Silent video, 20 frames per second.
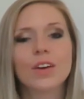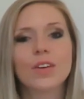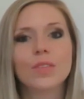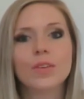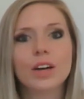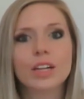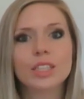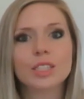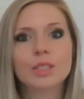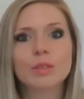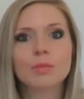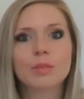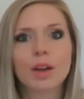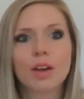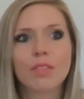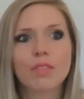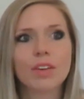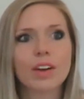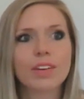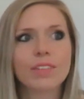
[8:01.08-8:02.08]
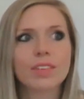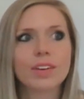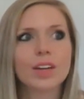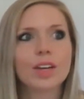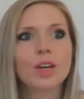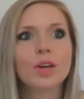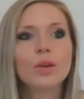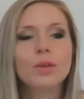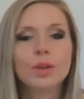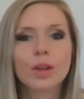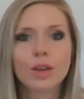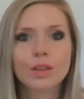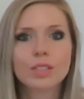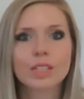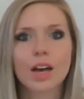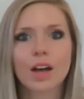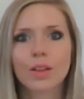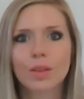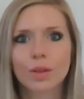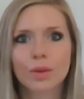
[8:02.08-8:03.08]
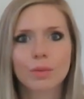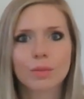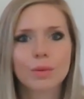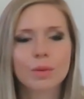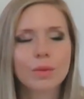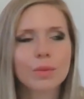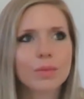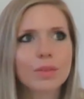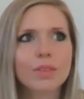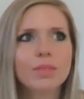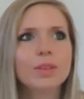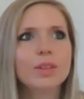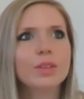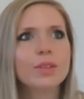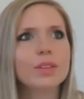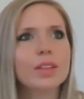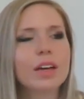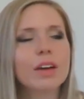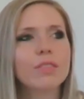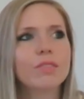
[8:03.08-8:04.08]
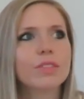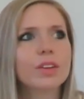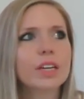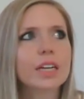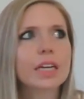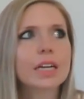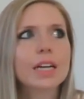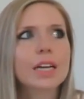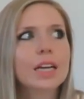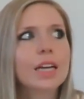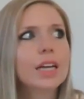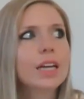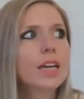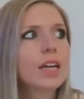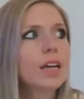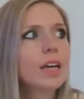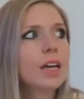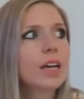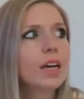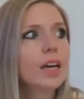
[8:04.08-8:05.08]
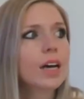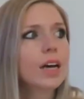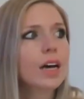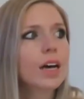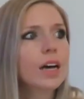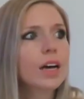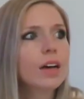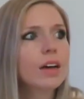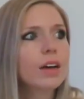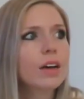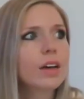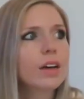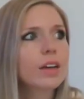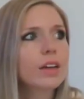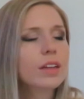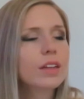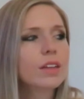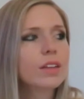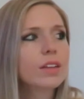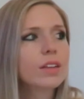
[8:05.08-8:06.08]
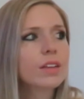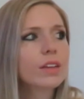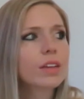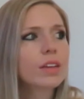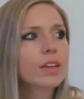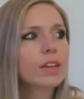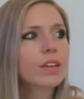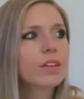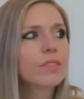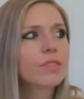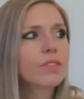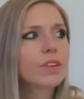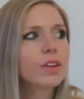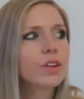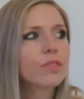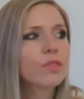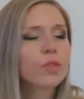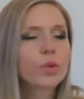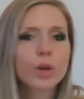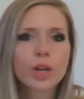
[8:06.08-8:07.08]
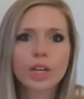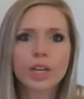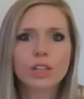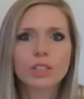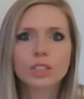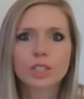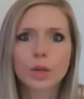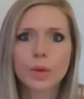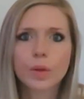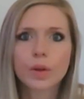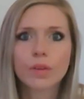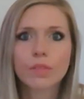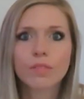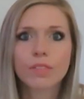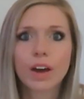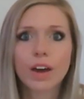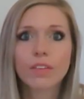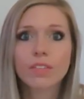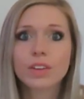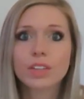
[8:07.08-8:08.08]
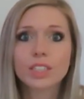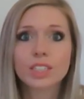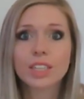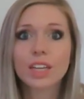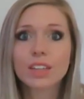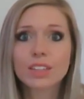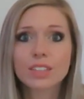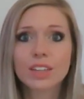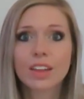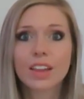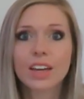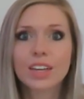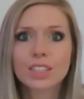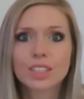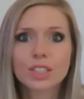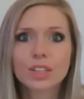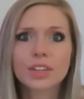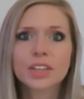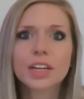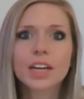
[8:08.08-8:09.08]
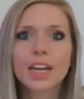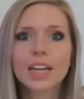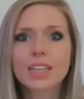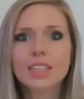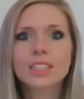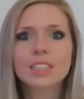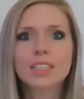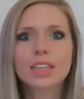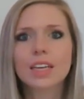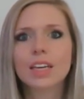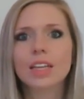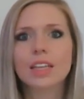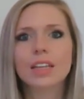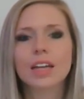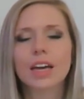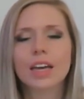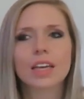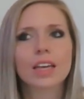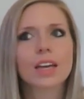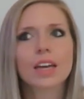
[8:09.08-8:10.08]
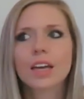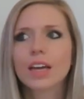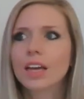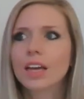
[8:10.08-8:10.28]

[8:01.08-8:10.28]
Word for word: watch them grow forever. Who knows how long we've been doing that for 4 years, going on 5 years now, so that's crazy, like,